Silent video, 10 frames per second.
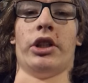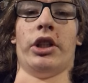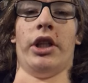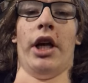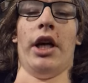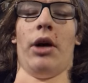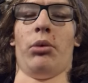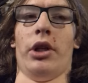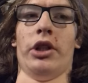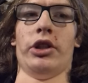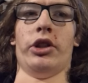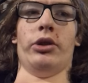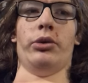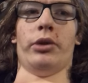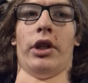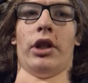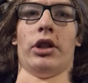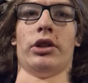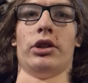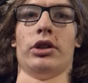today I wanted to